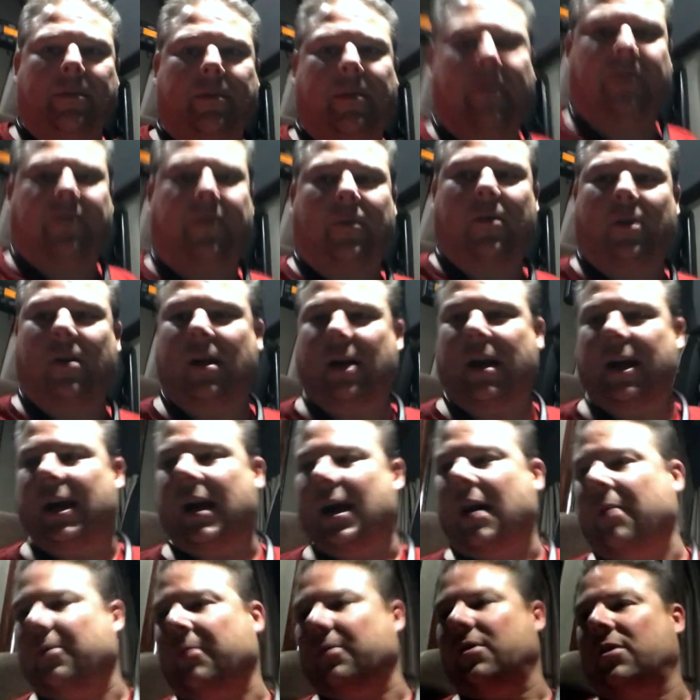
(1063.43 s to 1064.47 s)
before I
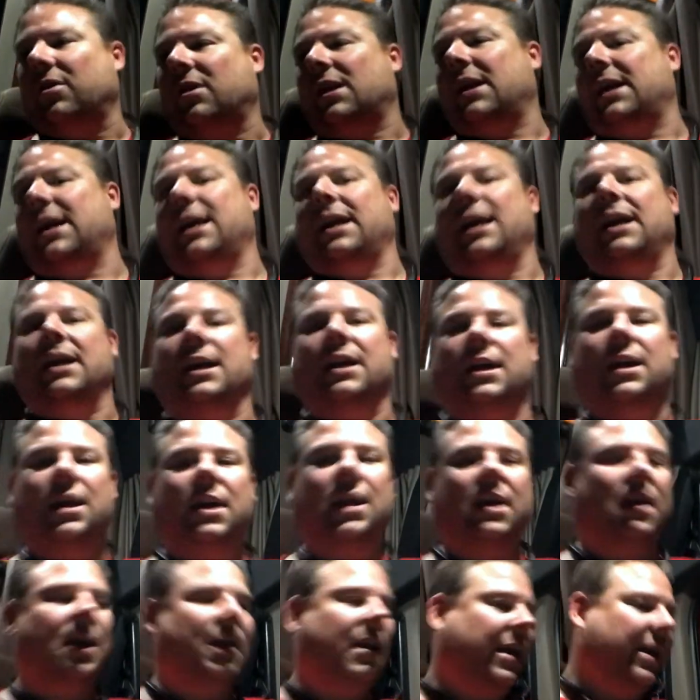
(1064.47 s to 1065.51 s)
got rudely
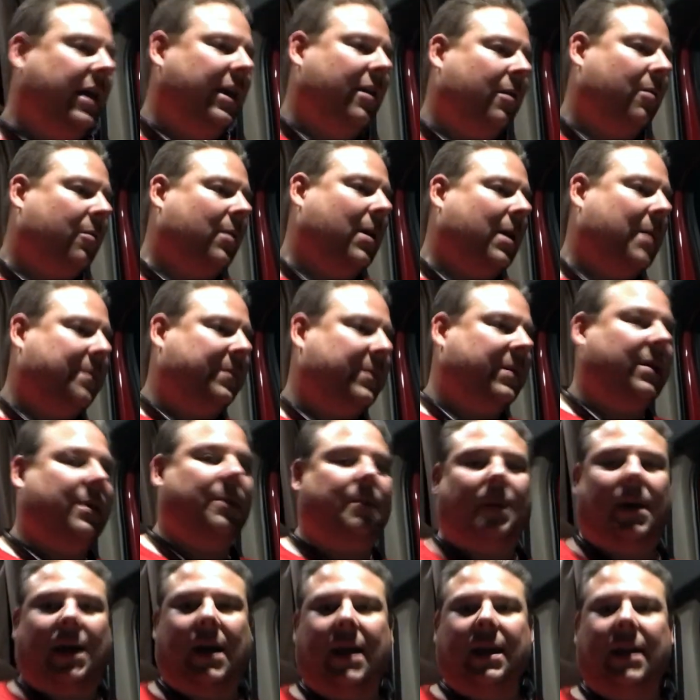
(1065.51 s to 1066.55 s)
interrupted
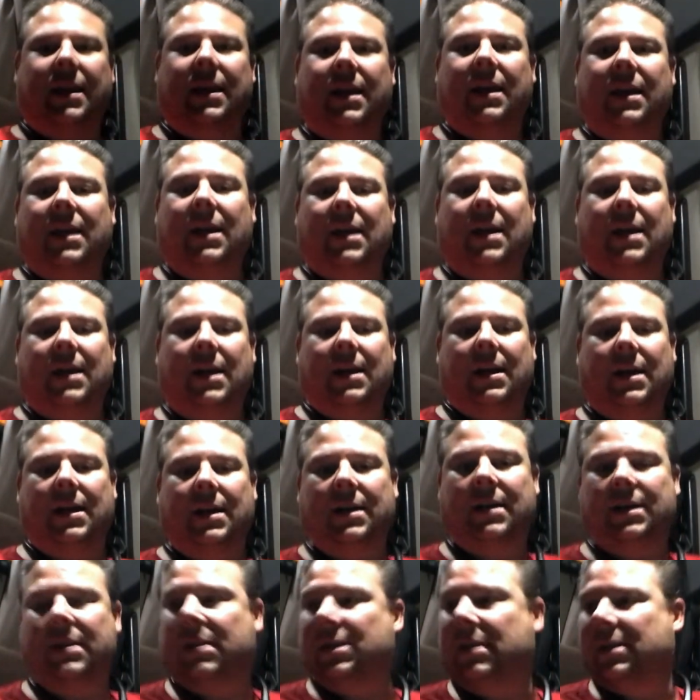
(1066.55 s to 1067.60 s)
by the uh,
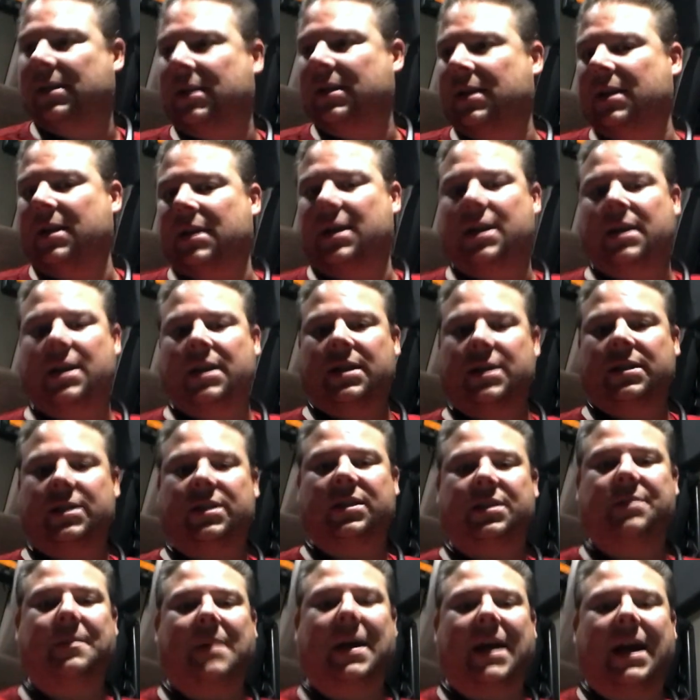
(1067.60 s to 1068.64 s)

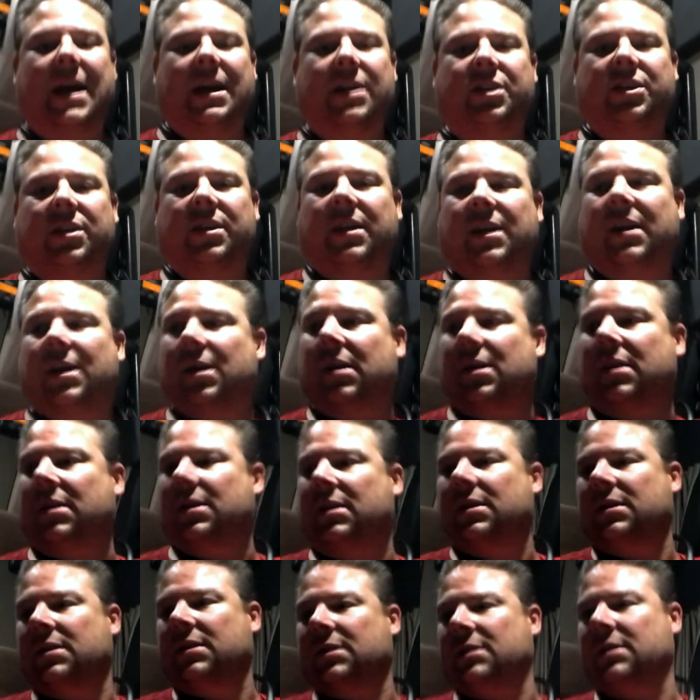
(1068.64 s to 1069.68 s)
smash there.
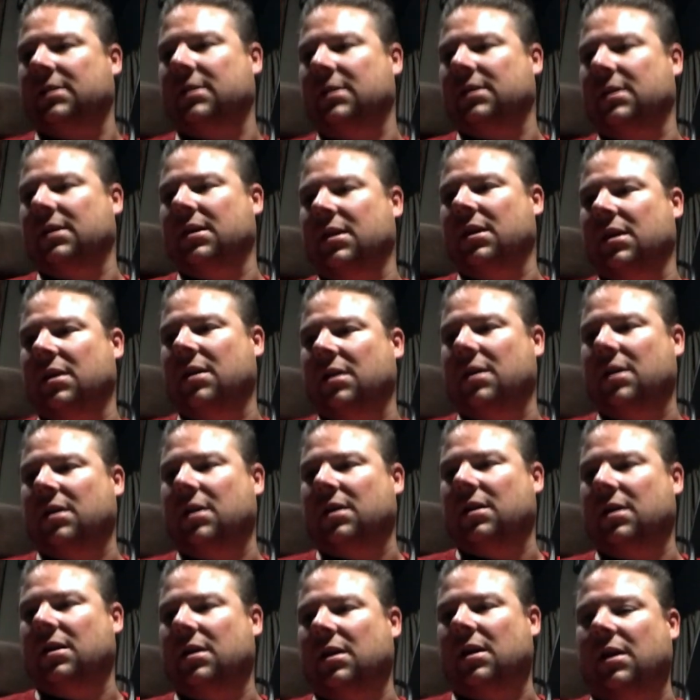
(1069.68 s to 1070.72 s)

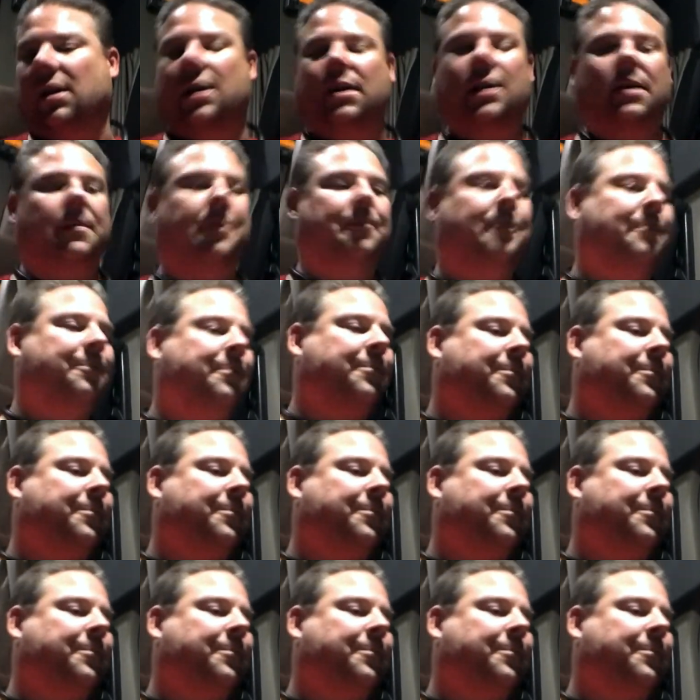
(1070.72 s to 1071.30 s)
Um,